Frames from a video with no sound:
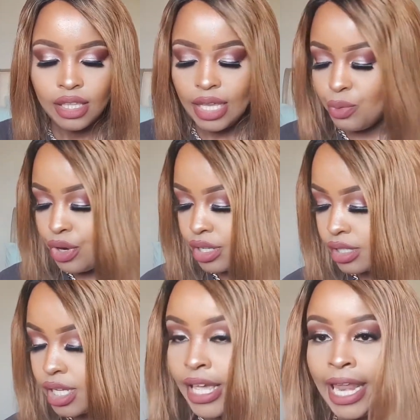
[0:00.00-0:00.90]
it
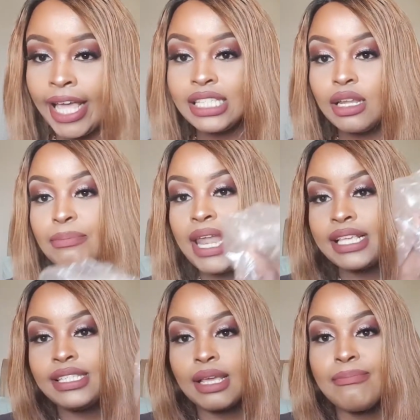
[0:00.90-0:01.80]
works. Like it's in a
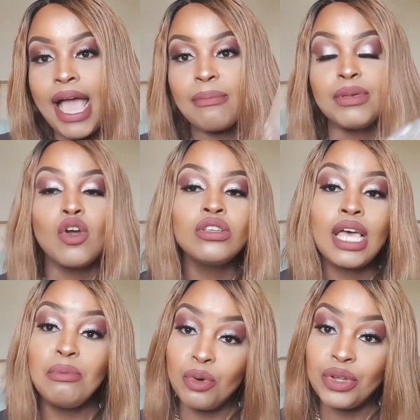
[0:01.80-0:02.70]
plastic bag because
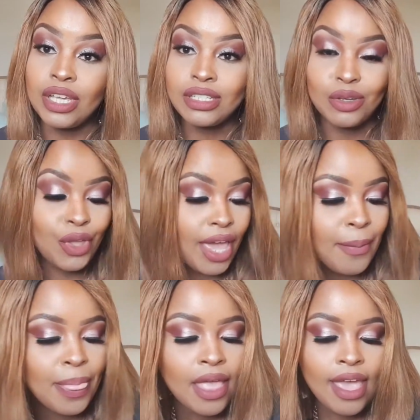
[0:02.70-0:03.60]
I broke it, okay?